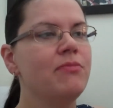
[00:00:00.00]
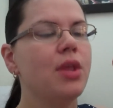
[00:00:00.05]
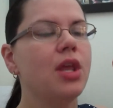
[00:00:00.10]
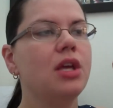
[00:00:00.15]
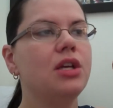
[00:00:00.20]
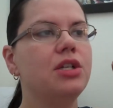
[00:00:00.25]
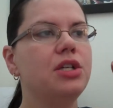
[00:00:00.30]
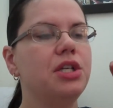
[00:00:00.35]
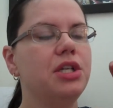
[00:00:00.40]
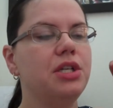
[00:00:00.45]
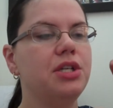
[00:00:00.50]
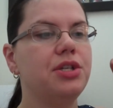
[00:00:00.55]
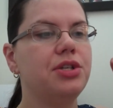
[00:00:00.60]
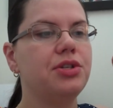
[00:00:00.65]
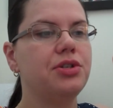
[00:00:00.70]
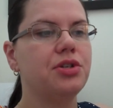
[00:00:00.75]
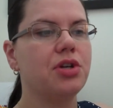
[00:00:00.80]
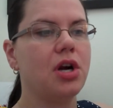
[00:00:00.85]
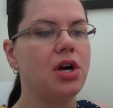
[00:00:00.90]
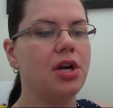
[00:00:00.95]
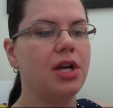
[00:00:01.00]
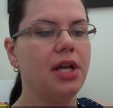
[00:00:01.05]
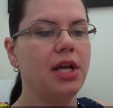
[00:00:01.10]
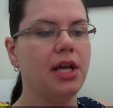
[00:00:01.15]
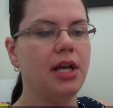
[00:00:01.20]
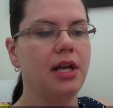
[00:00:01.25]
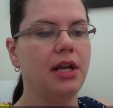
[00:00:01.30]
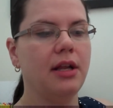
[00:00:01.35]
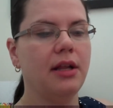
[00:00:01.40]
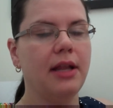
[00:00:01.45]
She
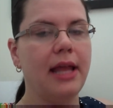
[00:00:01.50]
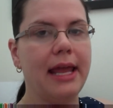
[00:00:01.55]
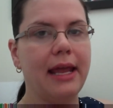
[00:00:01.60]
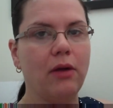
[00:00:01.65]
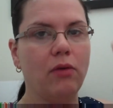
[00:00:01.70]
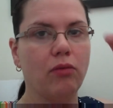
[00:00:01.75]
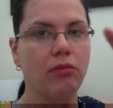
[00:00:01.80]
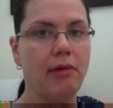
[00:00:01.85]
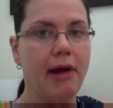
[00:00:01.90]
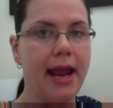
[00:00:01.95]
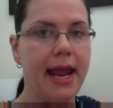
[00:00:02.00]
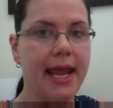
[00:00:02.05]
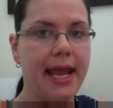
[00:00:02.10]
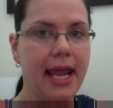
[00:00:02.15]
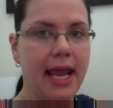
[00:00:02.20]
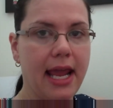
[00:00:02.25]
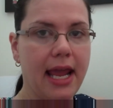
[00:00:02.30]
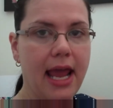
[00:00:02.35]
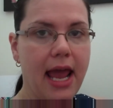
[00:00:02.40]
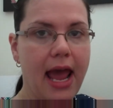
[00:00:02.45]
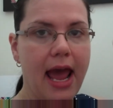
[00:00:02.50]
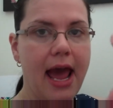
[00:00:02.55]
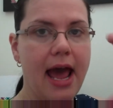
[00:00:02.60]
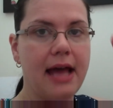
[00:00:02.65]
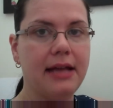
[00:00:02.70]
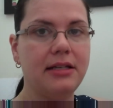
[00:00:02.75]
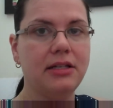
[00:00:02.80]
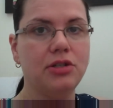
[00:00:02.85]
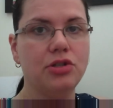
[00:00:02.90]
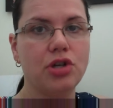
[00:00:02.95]
started like raking
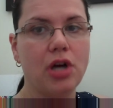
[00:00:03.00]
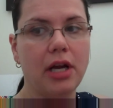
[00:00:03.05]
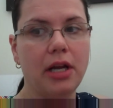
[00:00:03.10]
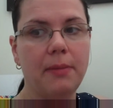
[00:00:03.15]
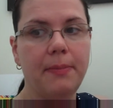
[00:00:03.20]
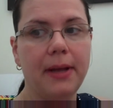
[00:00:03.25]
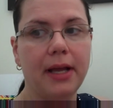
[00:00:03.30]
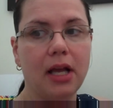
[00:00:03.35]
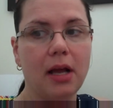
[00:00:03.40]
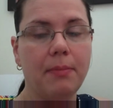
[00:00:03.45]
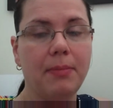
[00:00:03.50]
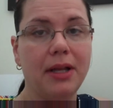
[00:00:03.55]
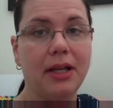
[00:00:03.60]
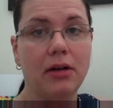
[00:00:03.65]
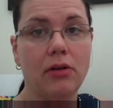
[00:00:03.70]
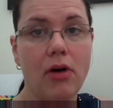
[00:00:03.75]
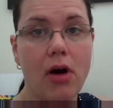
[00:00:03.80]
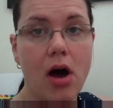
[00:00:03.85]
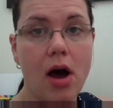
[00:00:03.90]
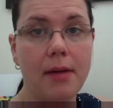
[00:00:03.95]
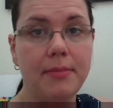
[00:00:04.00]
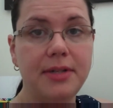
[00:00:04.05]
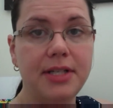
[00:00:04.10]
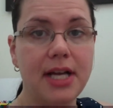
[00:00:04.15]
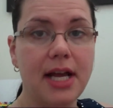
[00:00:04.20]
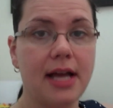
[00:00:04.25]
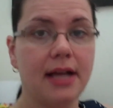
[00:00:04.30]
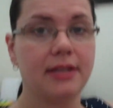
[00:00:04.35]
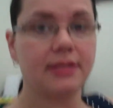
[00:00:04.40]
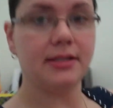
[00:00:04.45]
at and trying to pick up little
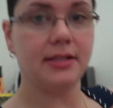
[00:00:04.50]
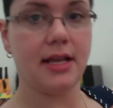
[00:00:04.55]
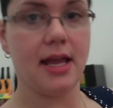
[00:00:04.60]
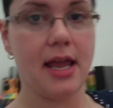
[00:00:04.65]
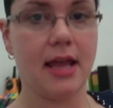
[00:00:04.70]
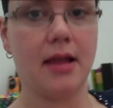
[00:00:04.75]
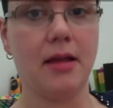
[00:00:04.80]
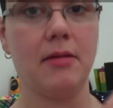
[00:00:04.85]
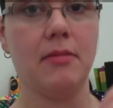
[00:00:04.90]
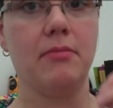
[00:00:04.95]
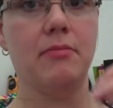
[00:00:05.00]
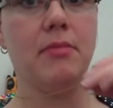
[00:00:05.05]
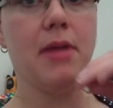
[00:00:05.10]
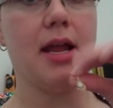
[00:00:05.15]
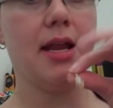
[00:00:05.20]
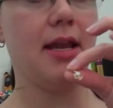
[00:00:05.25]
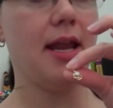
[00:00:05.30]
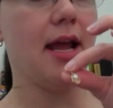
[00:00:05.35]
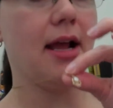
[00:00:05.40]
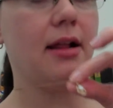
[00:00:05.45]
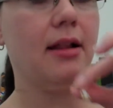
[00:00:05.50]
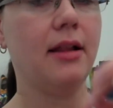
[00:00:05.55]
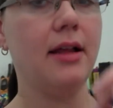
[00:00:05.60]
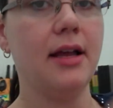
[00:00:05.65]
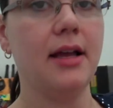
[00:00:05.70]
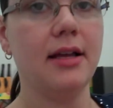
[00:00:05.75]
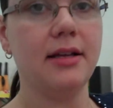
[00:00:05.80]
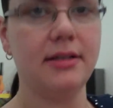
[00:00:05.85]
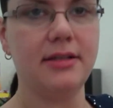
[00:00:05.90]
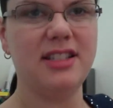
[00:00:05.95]
objects like my
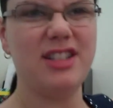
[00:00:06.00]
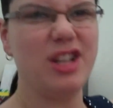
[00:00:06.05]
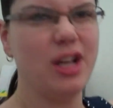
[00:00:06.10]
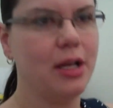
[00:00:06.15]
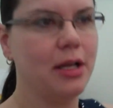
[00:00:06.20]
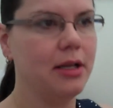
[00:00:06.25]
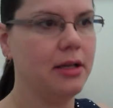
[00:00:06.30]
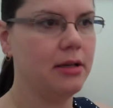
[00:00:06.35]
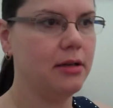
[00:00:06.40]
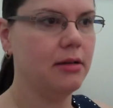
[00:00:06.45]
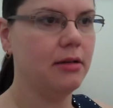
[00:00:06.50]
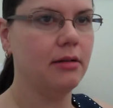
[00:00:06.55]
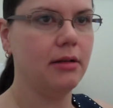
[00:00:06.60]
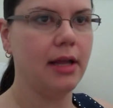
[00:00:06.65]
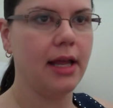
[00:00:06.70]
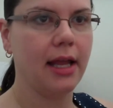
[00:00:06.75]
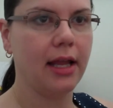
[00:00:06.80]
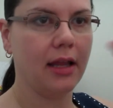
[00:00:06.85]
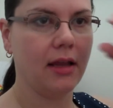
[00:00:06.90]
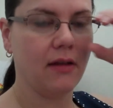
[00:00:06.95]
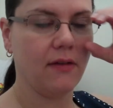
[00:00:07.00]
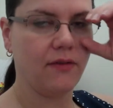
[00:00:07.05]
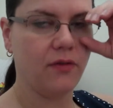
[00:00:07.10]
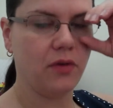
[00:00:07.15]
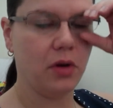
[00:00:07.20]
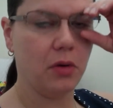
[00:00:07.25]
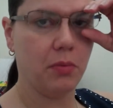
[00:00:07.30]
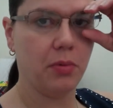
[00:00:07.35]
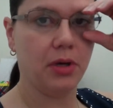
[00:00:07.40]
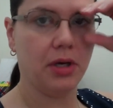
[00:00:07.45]
necklace, and like if
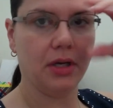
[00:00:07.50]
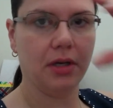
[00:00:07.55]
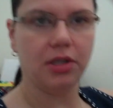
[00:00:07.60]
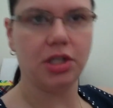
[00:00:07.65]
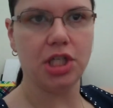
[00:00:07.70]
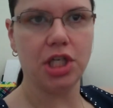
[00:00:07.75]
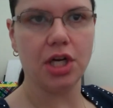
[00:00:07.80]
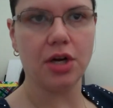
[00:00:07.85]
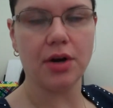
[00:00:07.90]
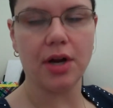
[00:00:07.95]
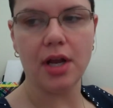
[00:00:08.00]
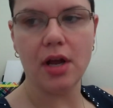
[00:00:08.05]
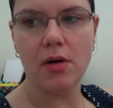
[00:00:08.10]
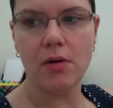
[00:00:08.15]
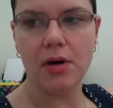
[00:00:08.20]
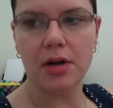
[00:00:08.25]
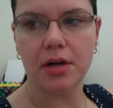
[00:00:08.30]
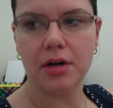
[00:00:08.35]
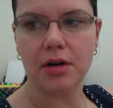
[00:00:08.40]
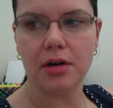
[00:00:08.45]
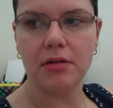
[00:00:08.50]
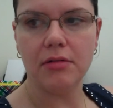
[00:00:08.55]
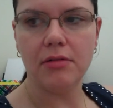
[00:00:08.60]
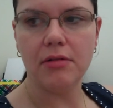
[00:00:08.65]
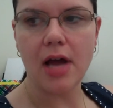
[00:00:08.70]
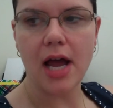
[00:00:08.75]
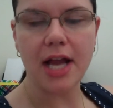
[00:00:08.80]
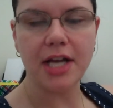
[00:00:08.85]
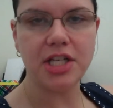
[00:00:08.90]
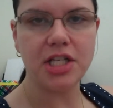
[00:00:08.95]
you put a Cheerio on her
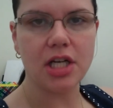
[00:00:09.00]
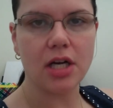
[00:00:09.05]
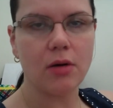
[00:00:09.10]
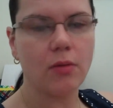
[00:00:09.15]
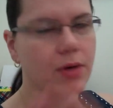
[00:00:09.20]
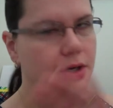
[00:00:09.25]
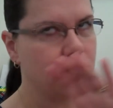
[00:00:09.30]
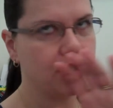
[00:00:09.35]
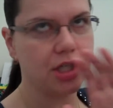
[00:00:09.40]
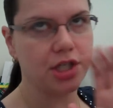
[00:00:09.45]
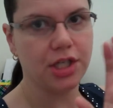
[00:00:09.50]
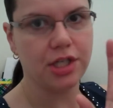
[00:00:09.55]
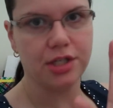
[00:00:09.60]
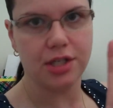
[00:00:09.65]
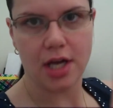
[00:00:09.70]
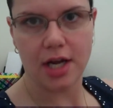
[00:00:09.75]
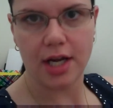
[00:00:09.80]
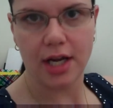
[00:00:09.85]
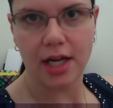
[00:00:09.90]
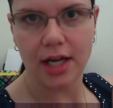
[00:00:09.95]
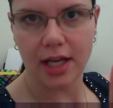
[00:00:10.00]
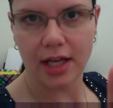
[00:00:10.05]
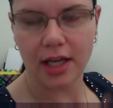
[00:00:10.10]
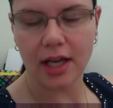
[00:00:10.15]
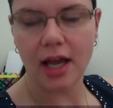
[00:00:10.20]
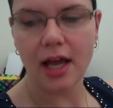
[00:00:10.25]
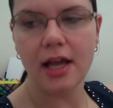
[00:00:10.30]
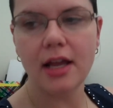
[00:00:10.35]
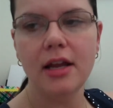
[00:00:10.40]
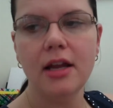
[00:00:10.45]
high chair, which she's not eating
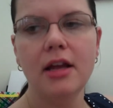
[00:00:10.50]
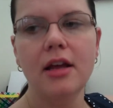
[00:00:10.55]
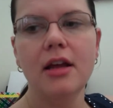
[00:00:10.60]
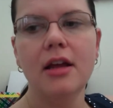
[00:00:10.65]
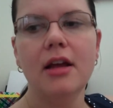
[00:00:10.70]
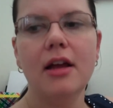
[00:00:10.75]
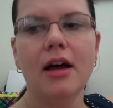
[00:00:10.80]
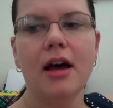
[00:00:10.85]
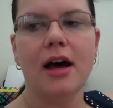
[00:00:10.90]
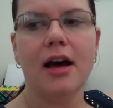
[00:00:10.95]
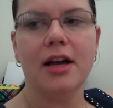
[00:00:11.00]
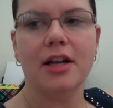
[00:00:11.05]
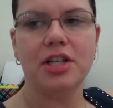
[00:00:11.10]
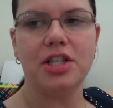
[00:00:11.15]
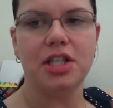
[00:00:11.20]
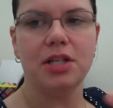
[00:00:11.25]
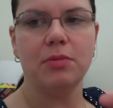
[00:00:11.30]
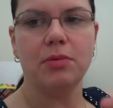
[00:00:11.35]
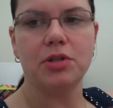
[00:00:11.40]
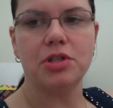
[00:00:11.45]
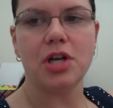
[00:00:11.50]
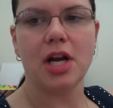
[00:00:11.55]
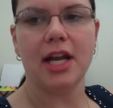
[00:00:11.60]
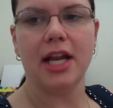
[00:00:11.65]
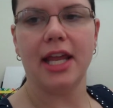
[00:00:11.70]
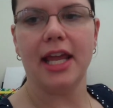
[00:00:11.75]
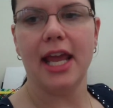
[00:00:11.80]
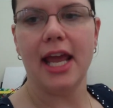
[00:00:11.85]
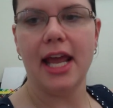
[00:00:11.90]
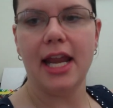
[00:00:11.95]
yet, she will try
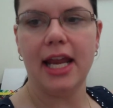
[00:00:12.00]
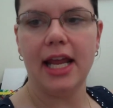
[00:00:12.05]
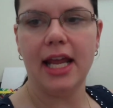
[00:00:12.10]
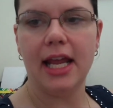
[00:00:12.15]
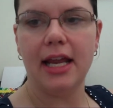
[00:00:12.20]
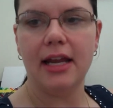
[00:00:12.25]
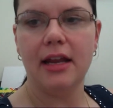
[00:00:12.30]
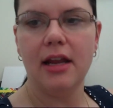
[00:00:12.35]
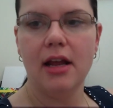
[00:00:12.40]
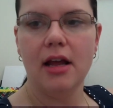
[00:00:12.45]
to get it.